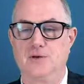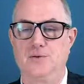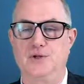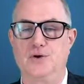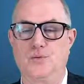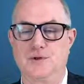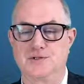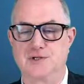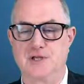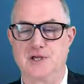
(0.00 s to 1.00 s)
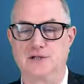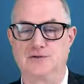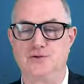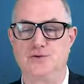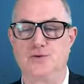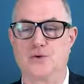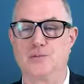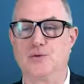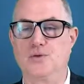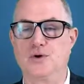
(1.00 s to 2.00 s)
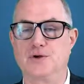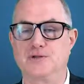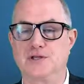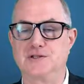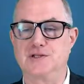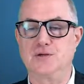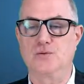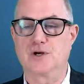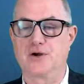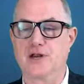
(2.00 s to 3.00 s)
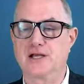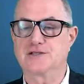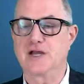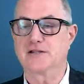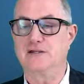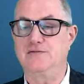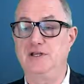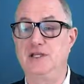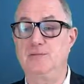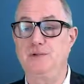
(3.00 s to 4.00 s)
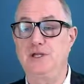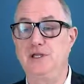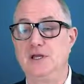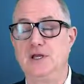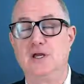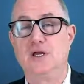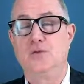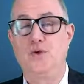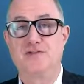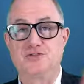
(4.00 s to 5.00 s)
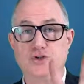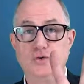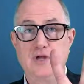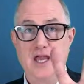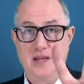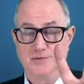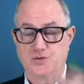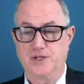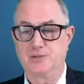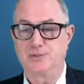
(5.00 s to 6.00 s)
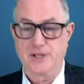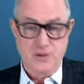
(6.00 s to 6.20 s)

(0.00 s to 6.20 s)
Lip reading: We go once again to orbit words and see what our next activity can be. We have two games we can play.